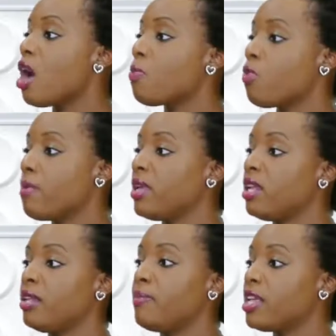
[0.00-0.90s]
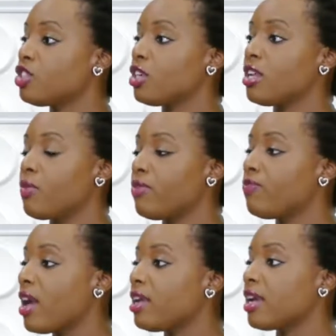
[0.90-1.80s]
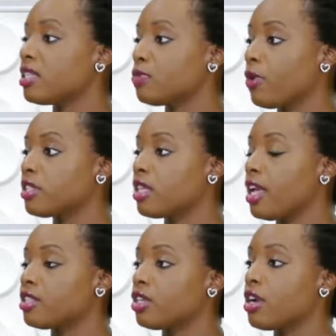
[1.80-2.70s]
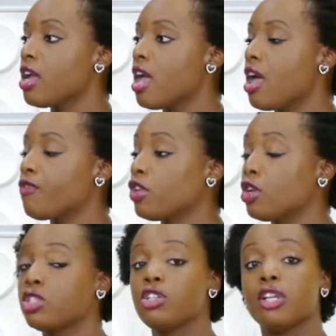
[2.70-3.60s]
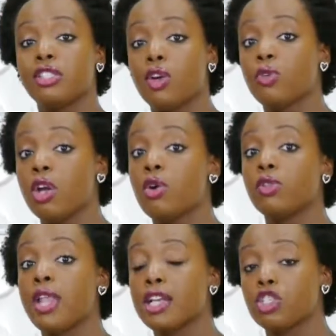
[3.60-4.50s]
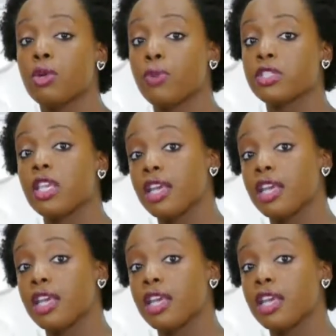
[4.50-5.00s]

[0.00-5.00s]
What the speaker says: help women and make sure that we fight against breast cancer. And for those of you that don't know, National Breast